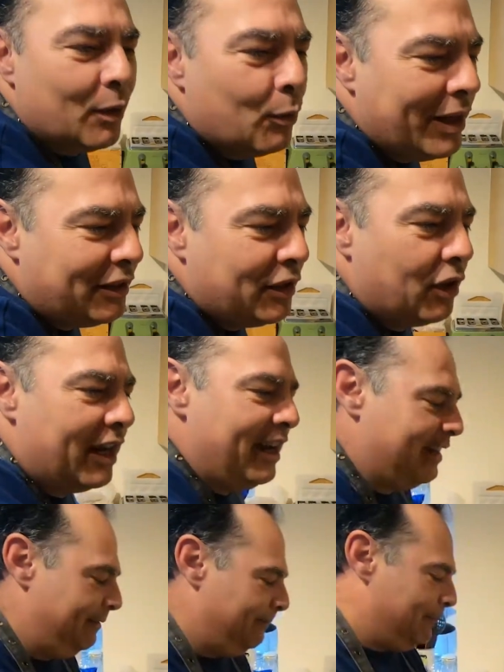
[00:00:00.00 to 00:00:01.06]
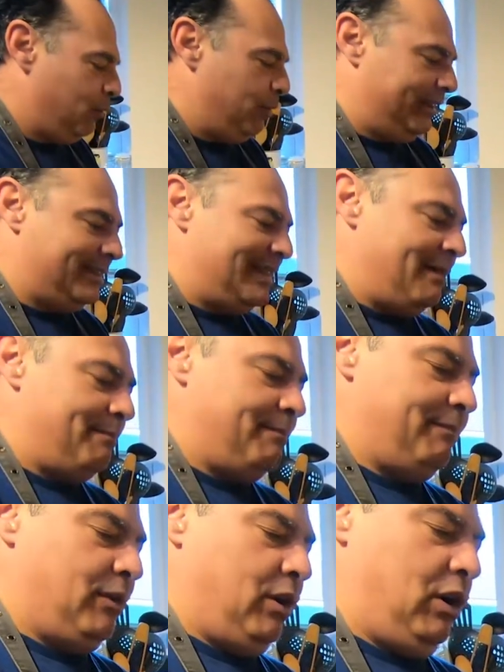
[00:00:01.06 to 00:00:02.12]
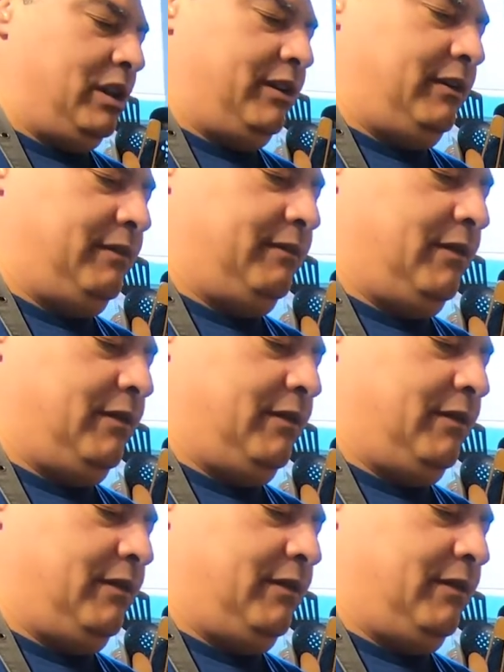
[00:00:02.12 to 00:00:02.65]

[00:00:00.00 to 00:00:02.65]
wet your hand with some olive